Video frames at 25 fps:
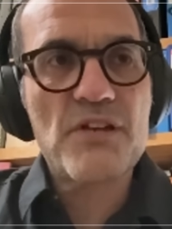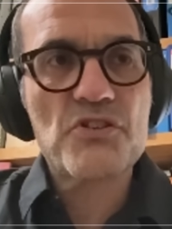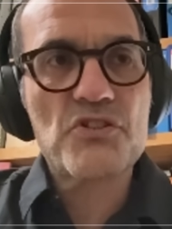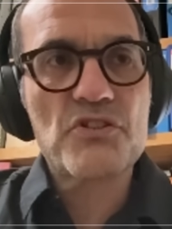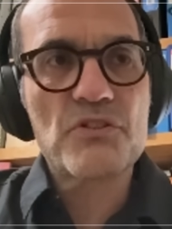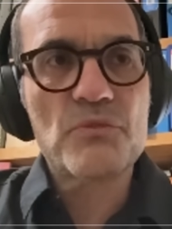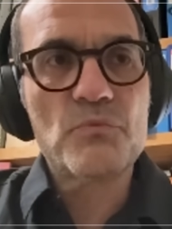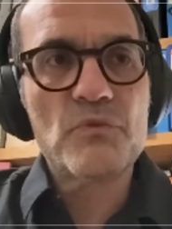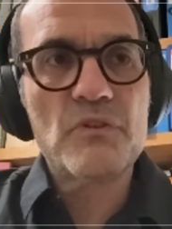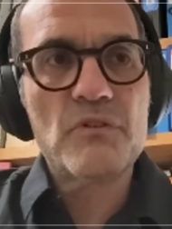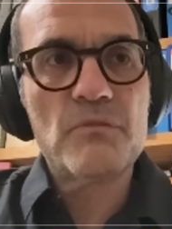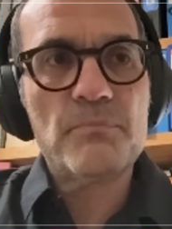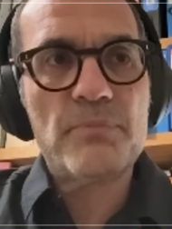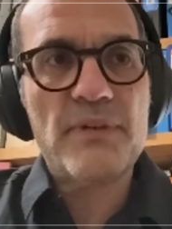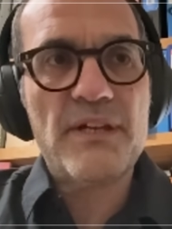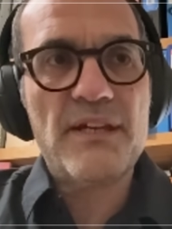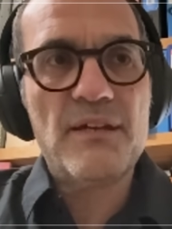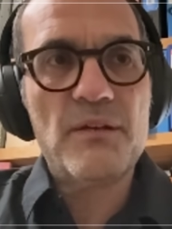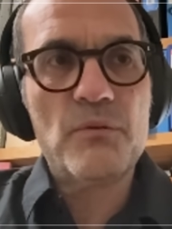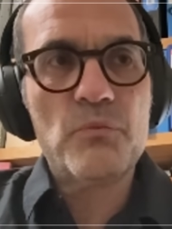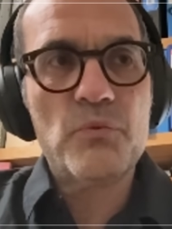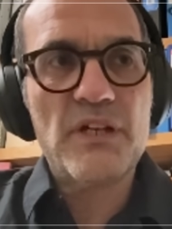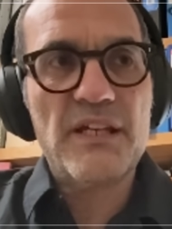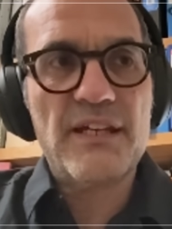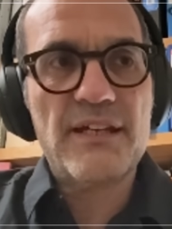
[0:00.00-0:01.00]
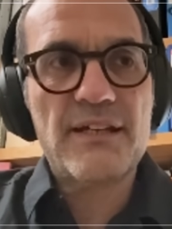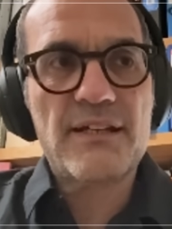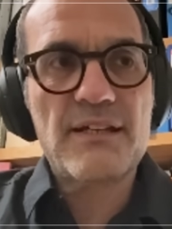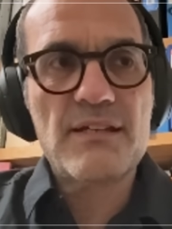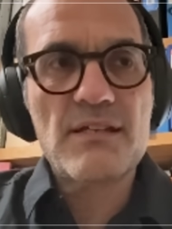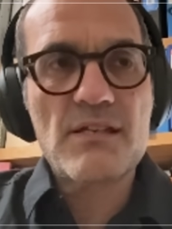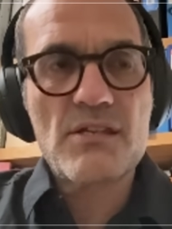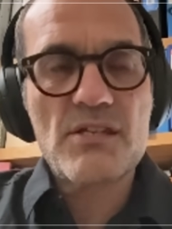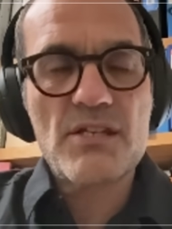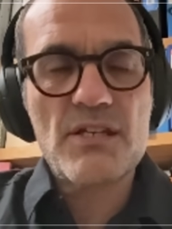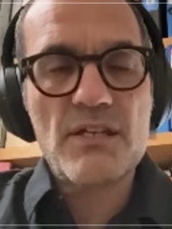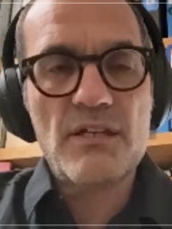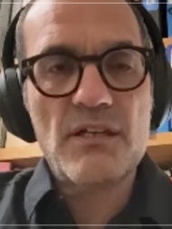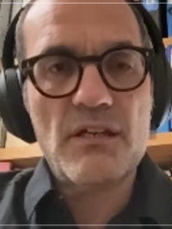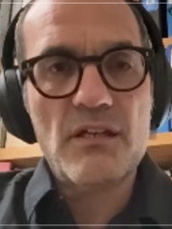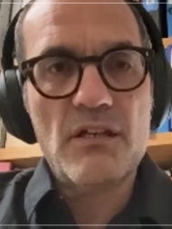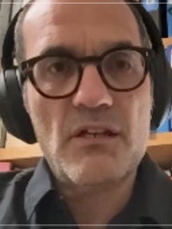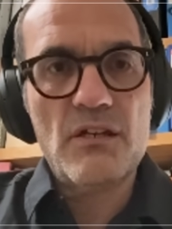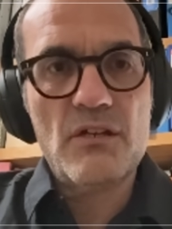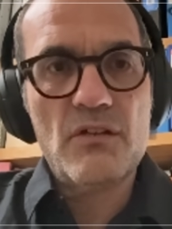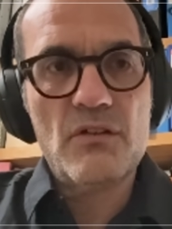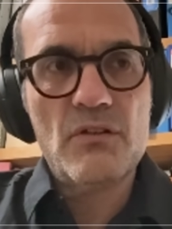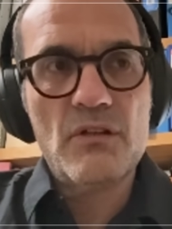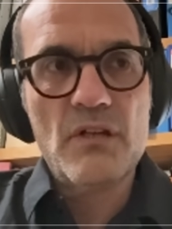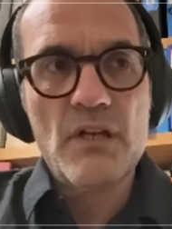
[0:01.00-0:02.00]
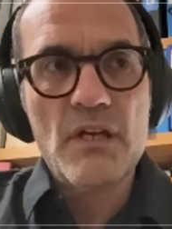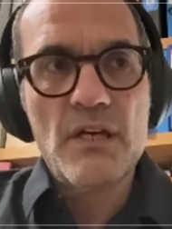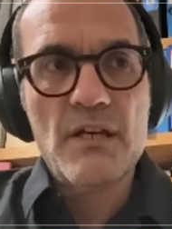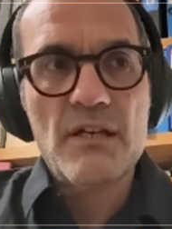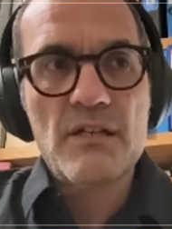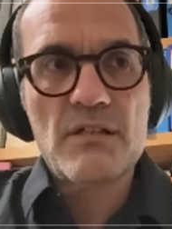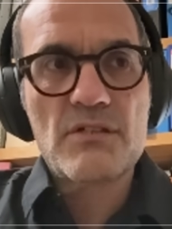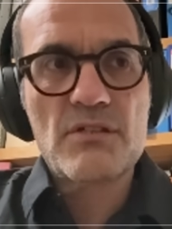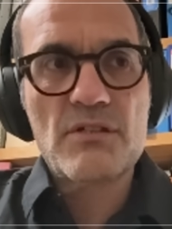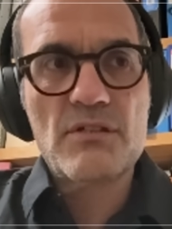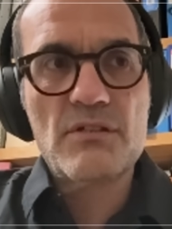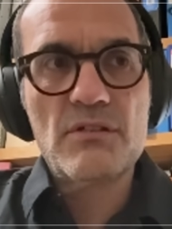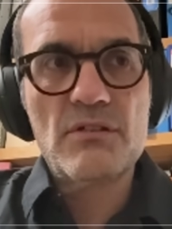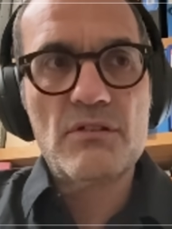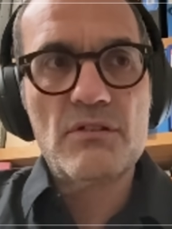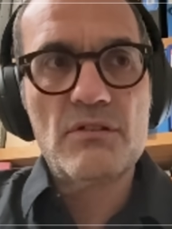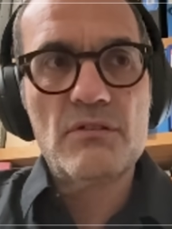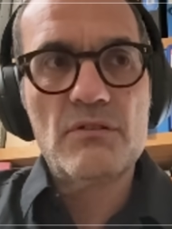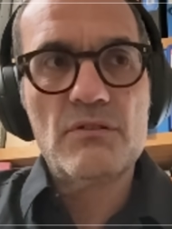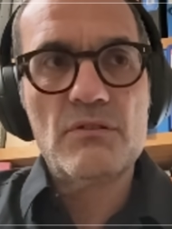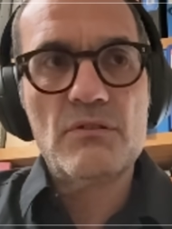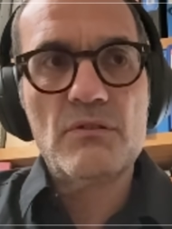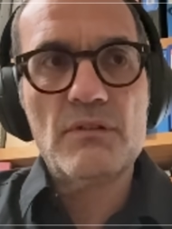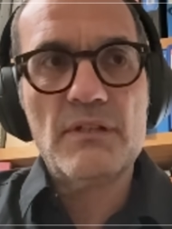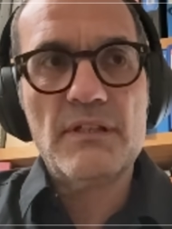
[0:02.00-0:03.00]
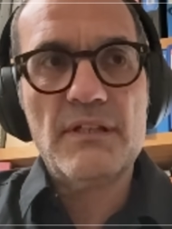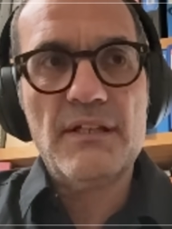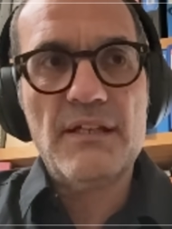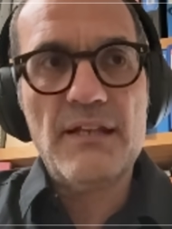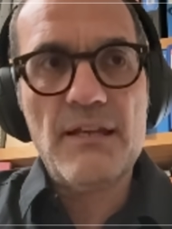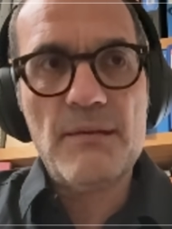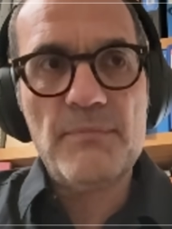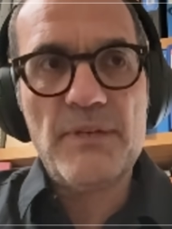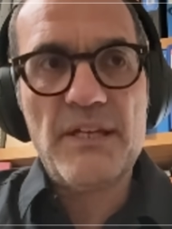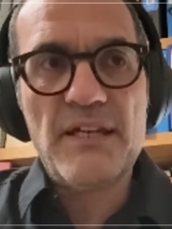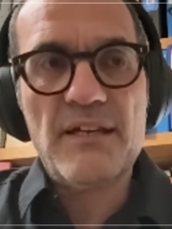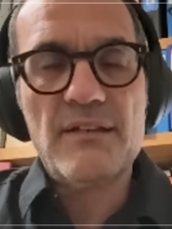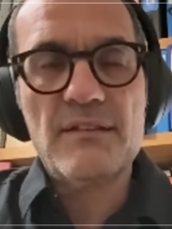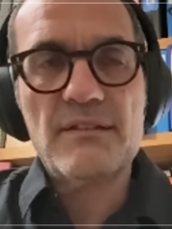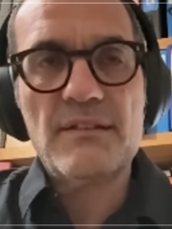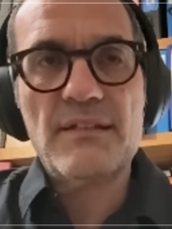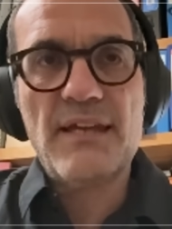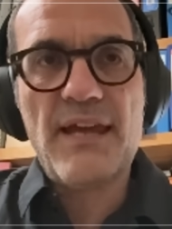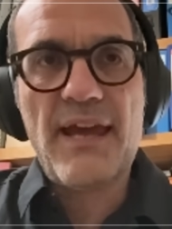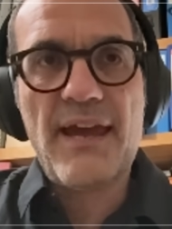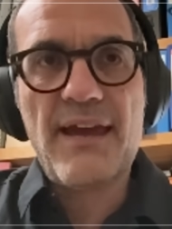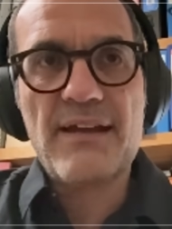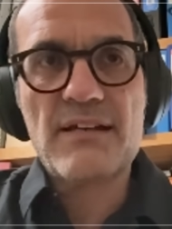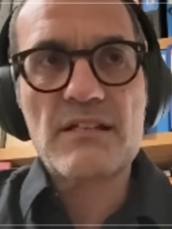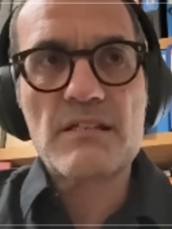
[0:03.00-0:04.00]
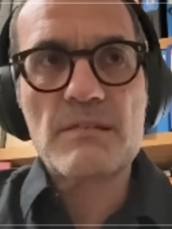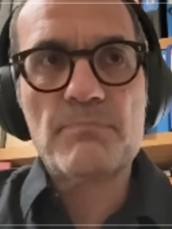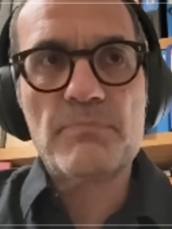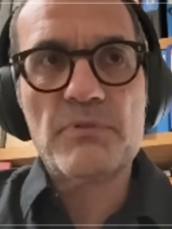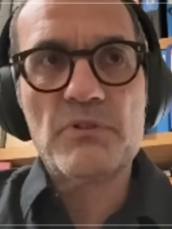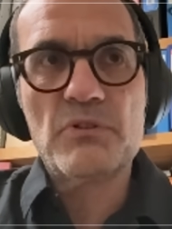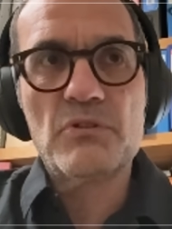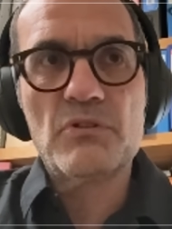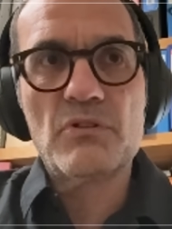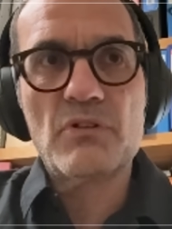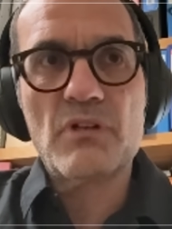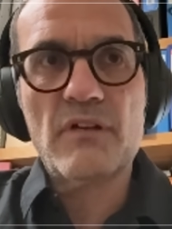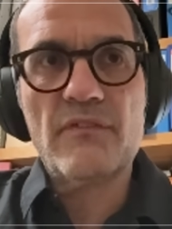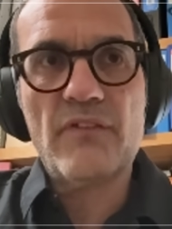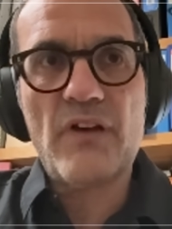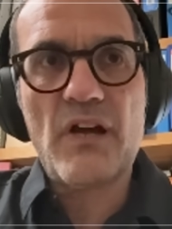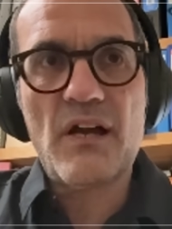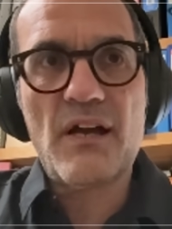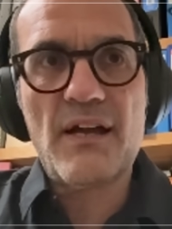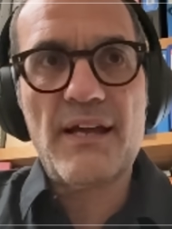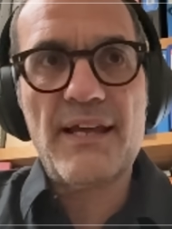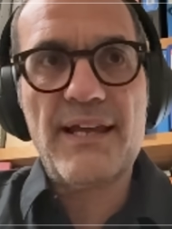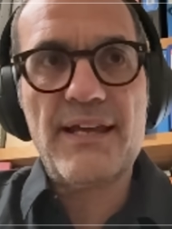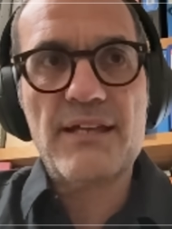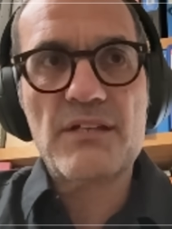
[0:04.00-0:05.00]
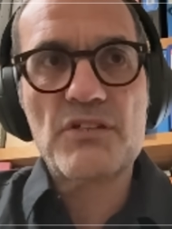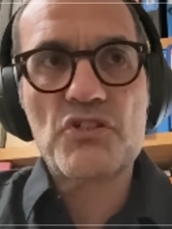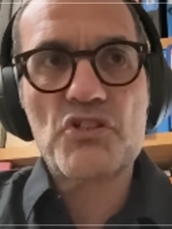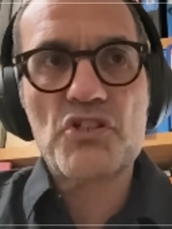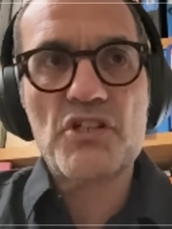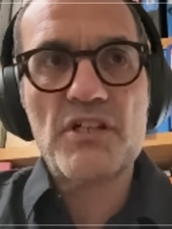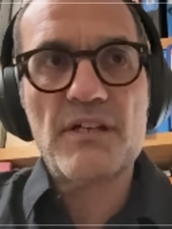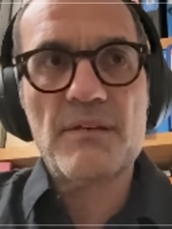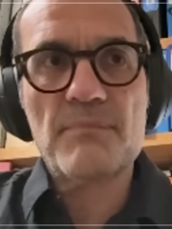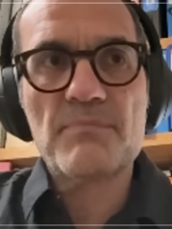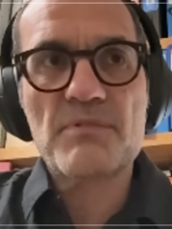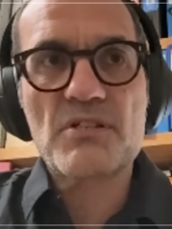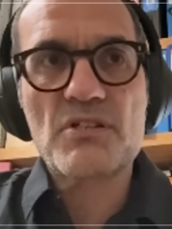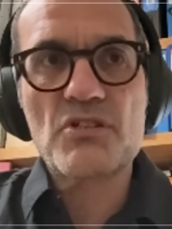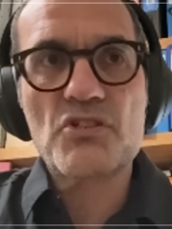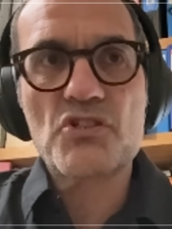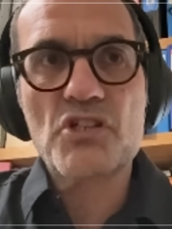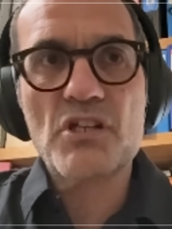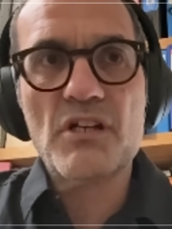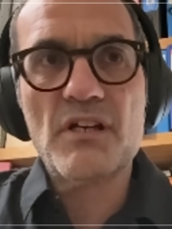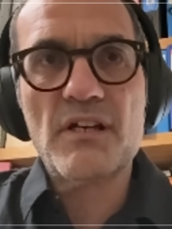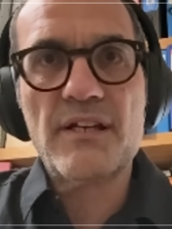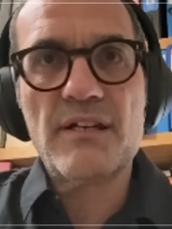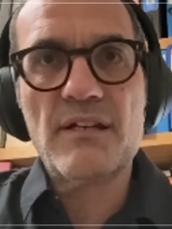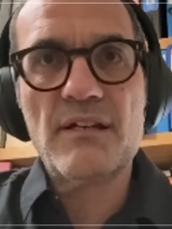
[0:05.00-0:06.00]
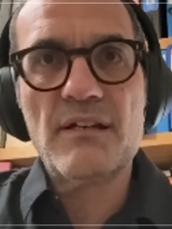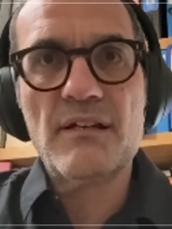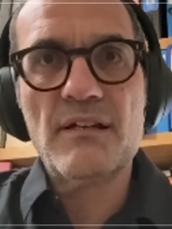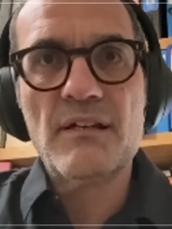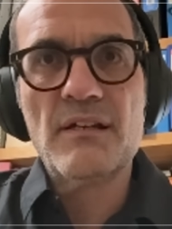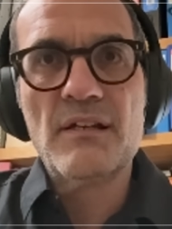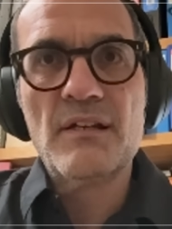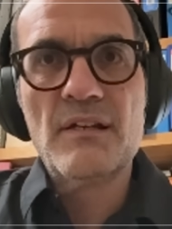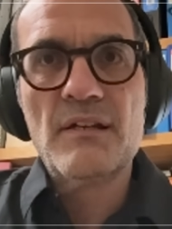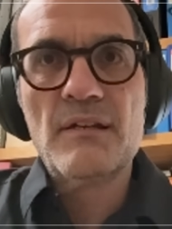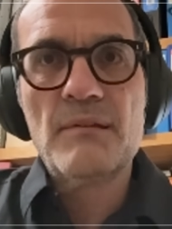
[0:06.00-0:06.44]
question will be will it continue to limit the export of high end chips to China?